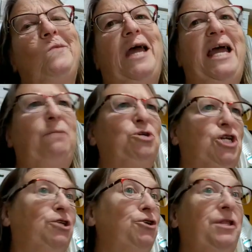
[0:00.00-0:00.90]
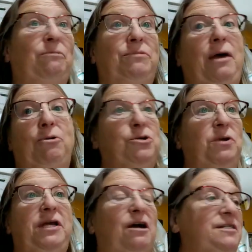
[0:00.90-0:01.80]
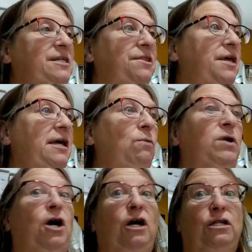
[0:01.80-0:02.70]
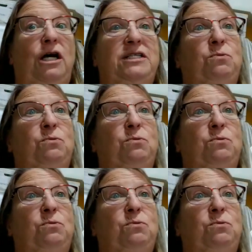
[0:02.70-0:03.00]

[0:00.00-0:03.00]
animal shelter that they were doing a yard sale thing, and we got lots.